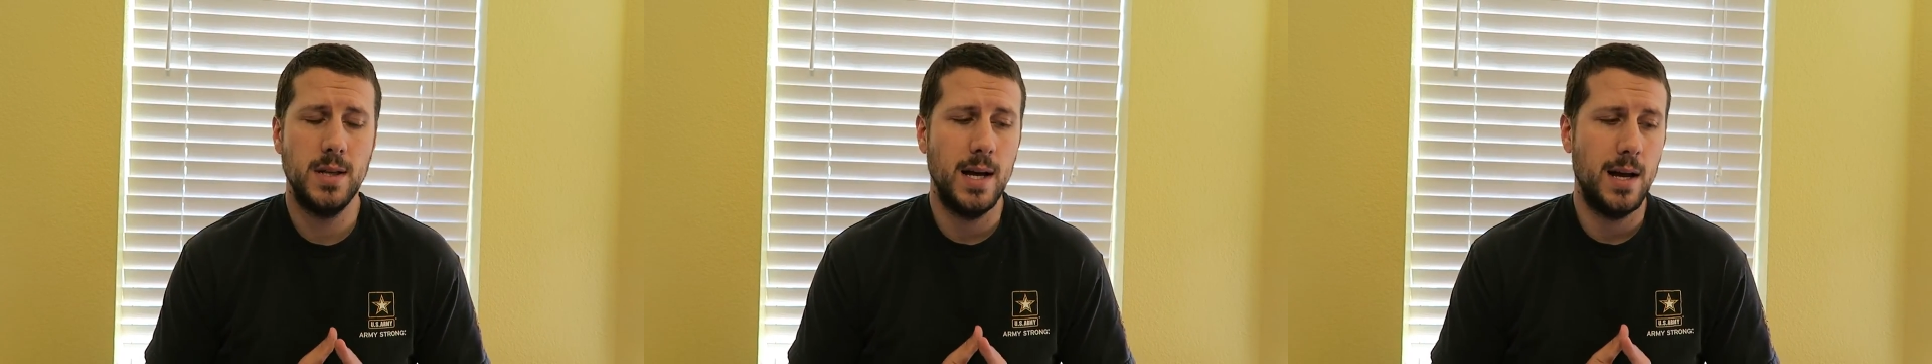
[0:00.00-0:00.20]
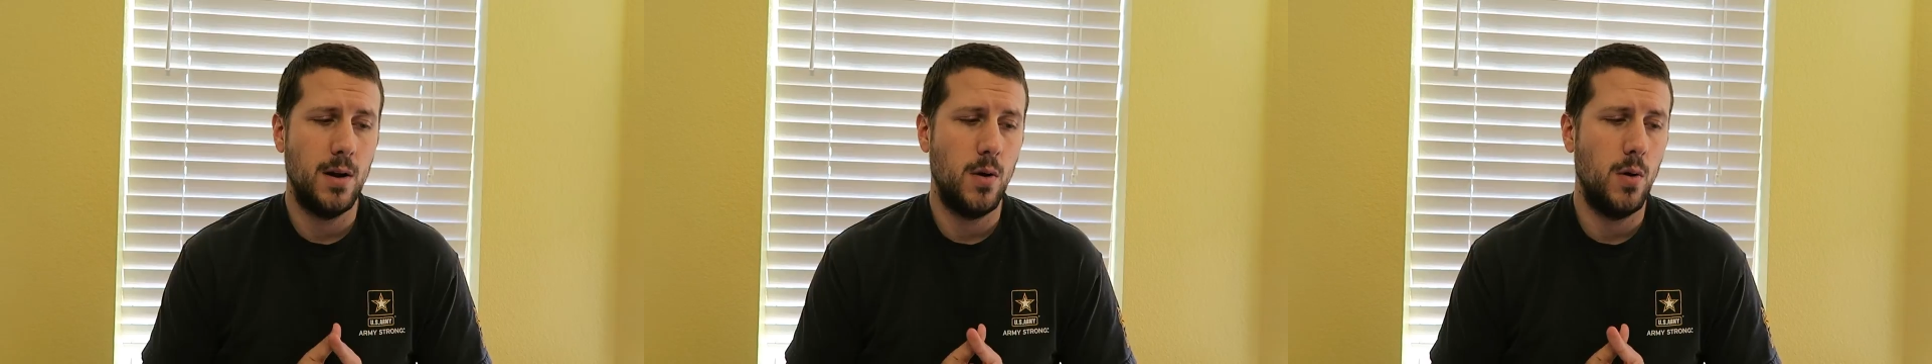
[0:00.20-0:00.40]

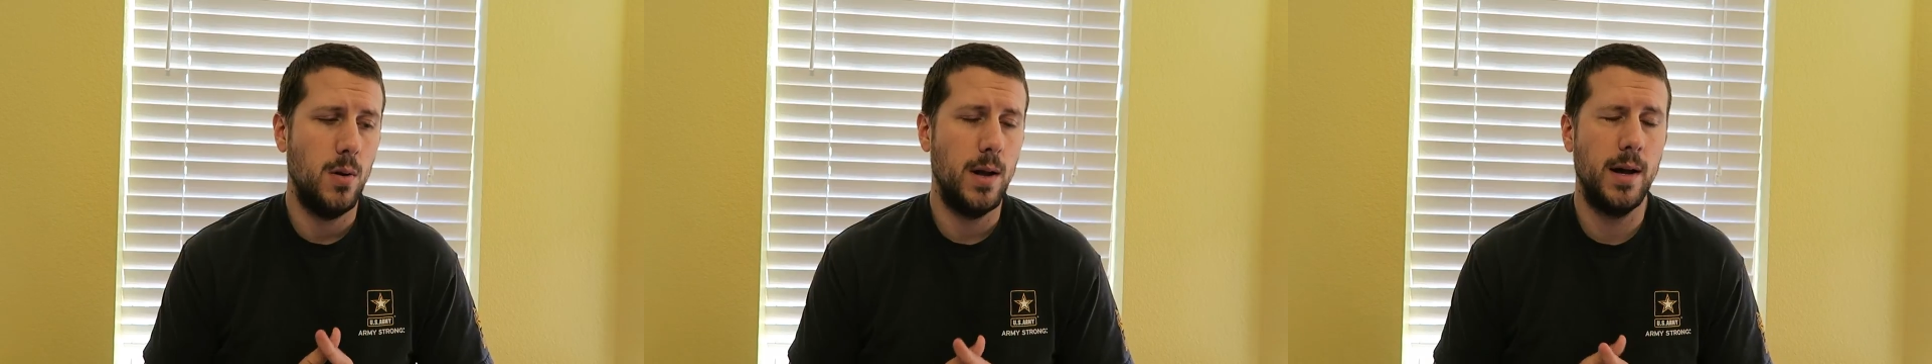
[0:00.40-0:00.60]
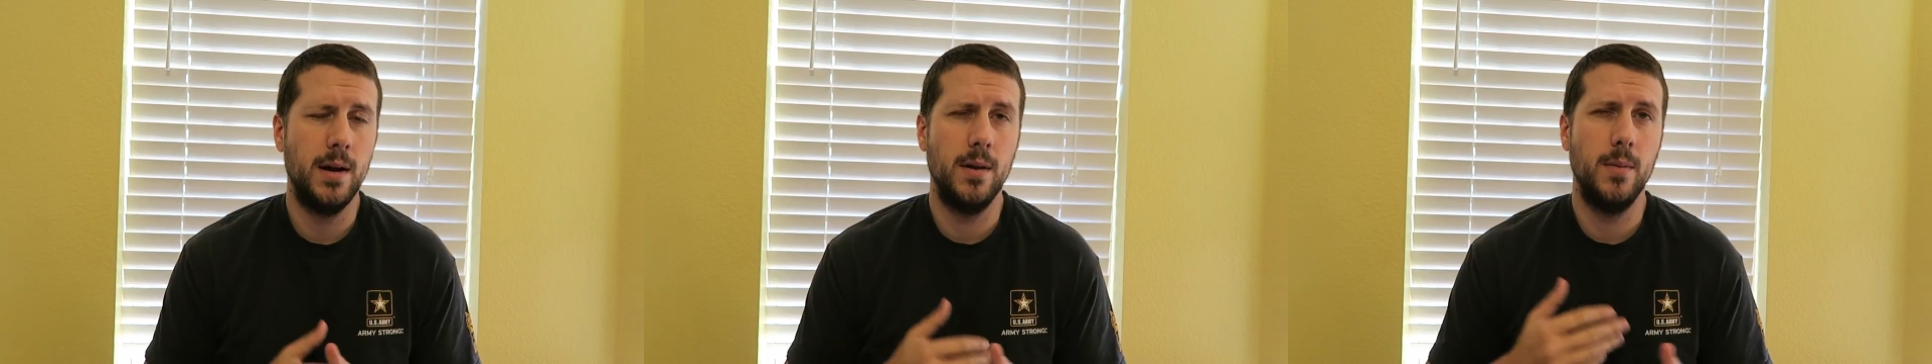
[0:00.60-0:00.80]
Not a
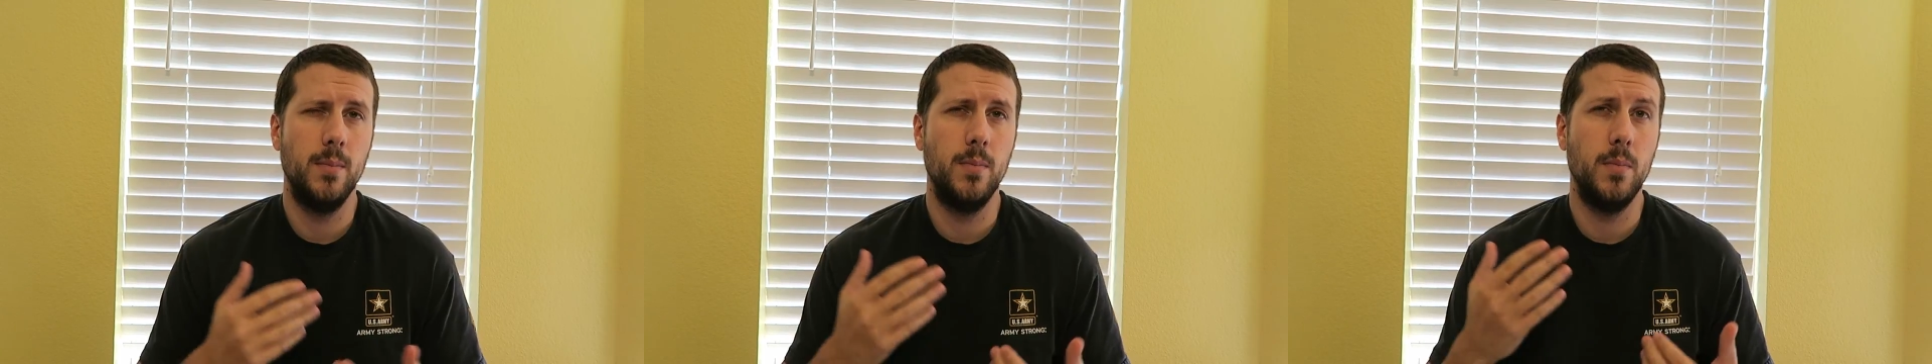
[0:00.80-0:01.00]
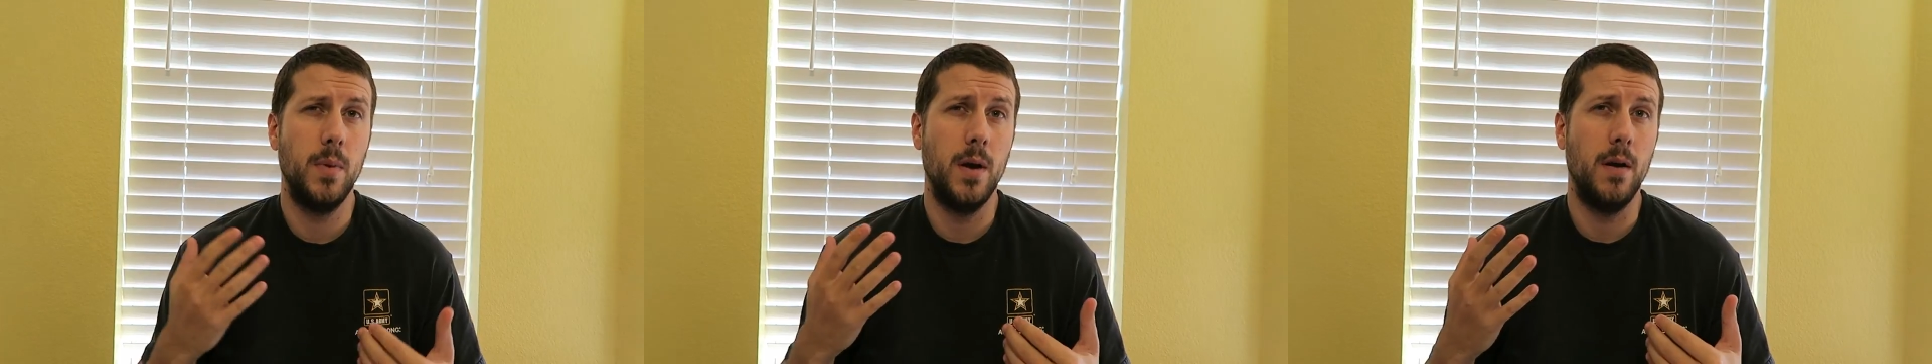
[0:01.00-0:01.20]
whole
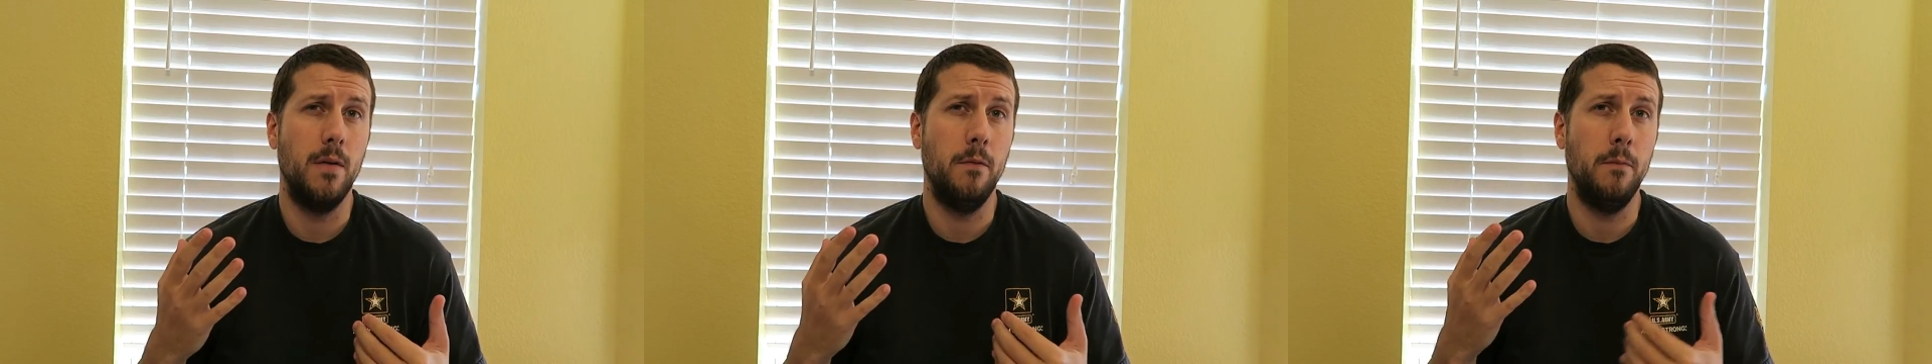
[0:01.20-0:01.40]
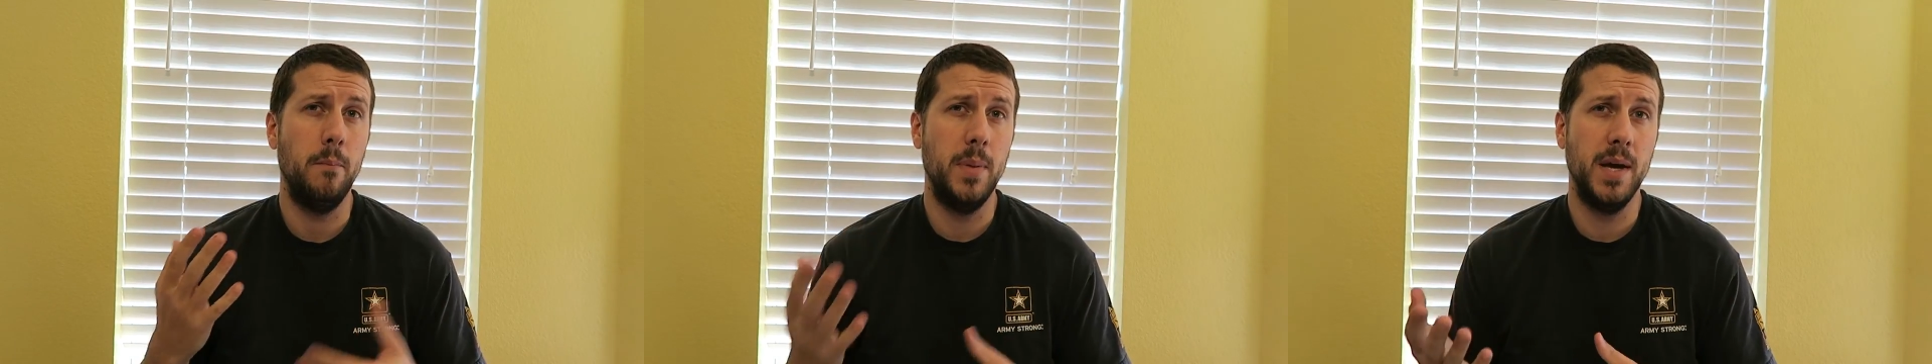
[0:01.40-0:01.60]
lot
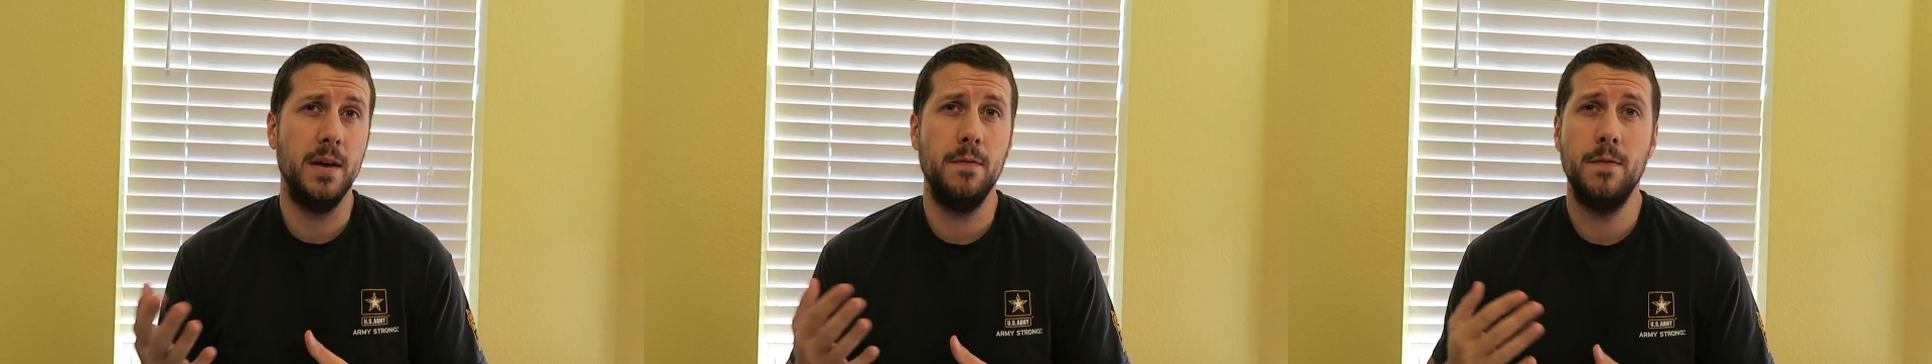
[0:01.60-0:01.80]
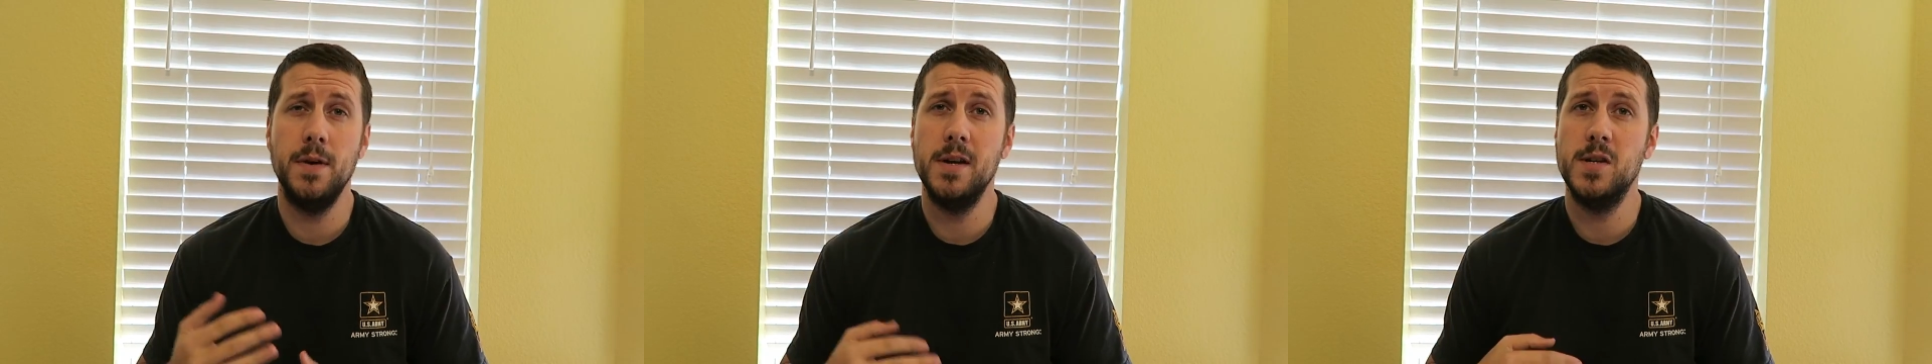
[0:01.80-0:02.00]
of
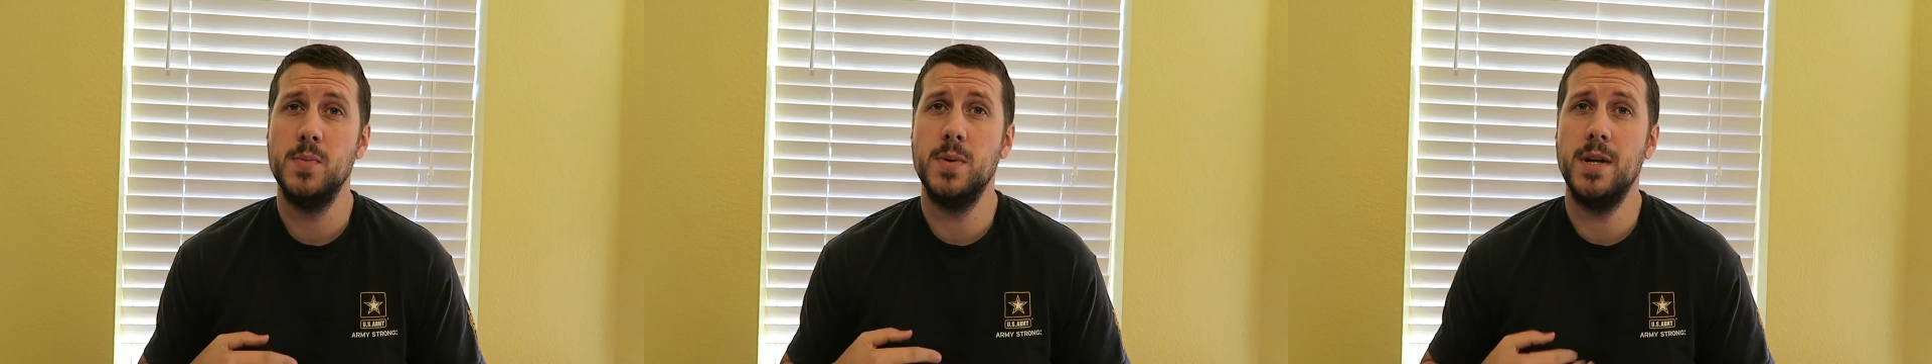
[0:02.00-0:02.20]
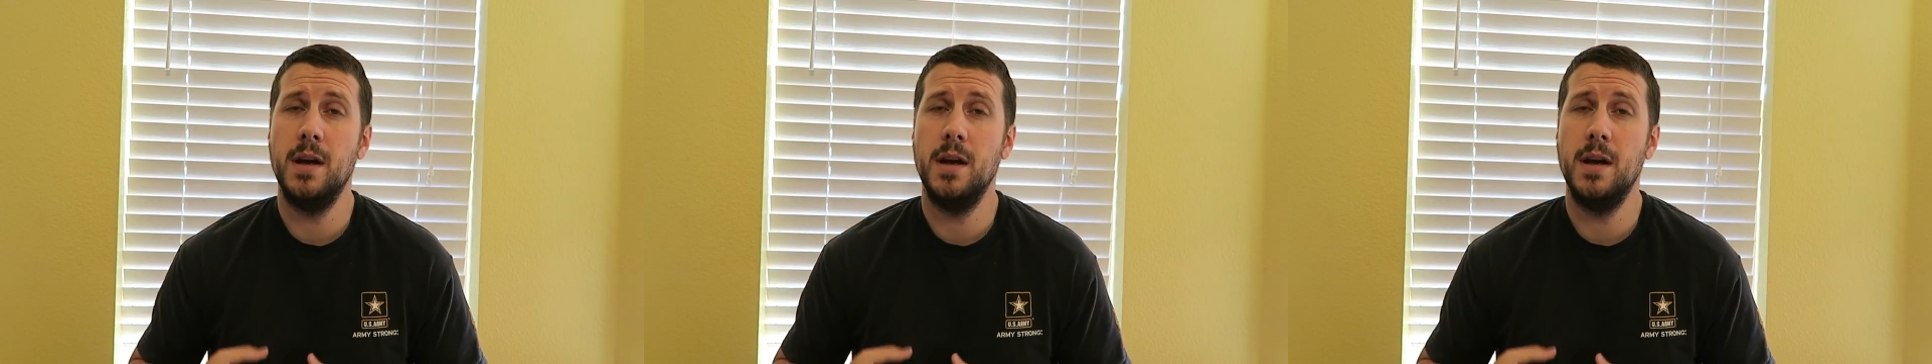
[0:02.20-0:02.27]
big fish,